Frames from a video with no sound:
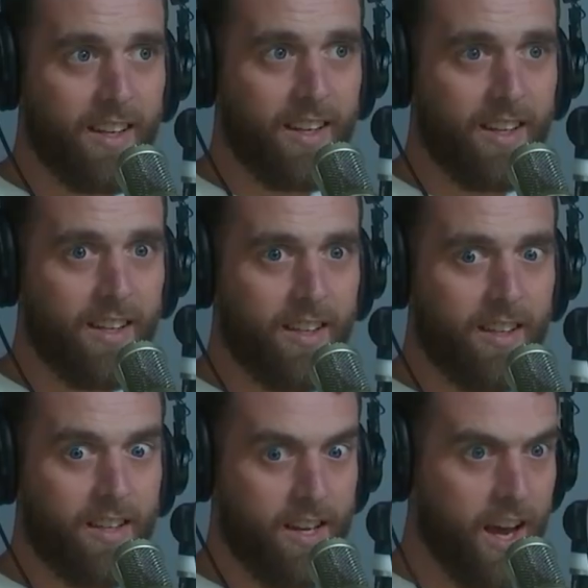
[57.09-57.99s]
attractive.
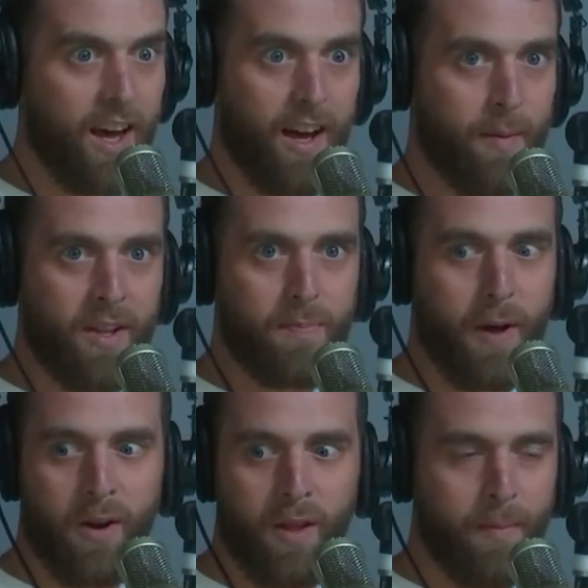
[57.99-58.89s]
Yeah, I mean,
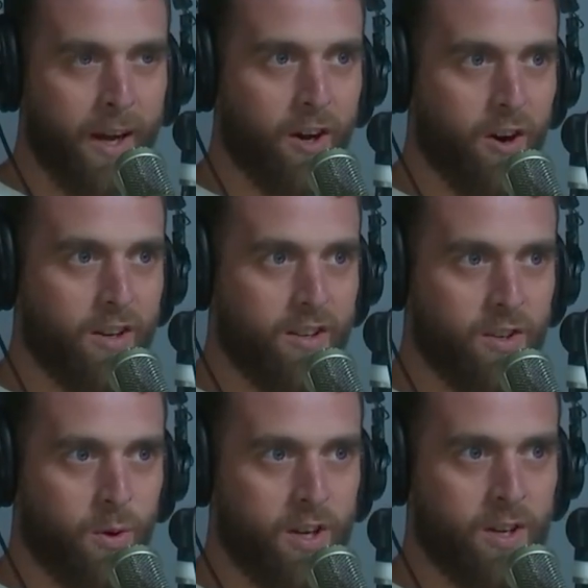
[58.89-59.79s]
it's better than my
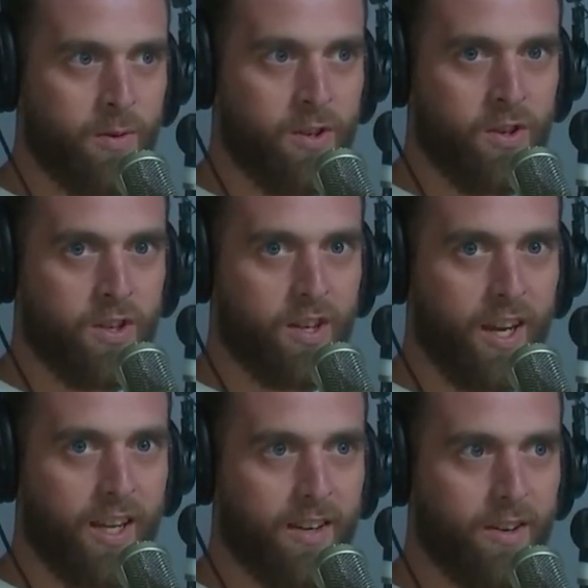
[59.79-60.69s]
current situation, which is
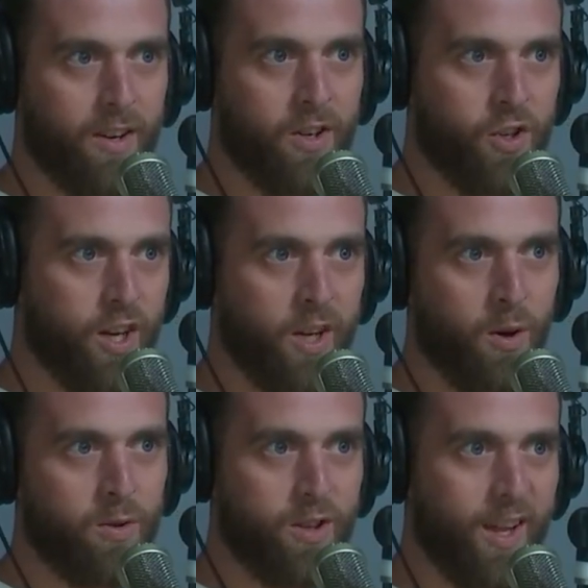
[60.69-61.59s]
just like a
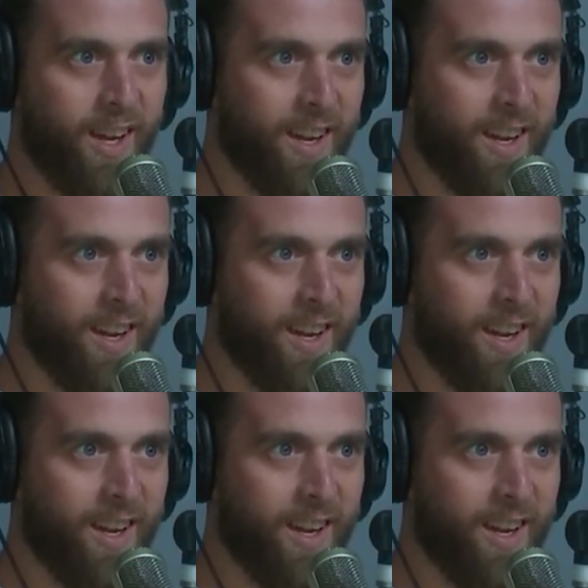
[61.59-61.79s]
shitty, gross